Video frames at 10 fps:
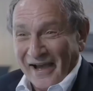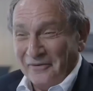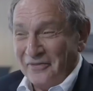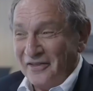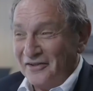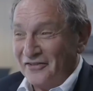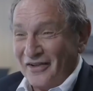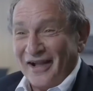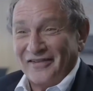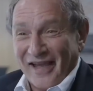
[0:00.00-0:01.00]
I don't think the
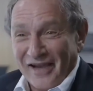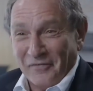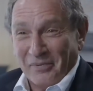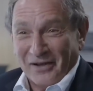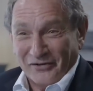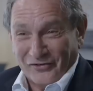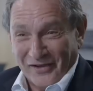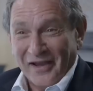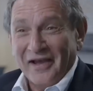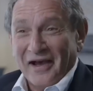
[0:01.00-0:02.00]
Scots have a
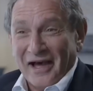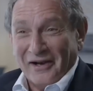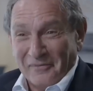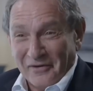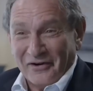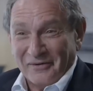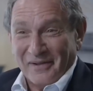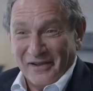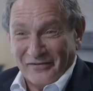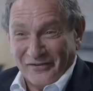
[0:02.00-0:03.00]
policy on American
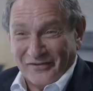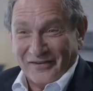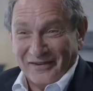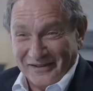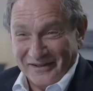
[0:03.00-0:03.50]
bases.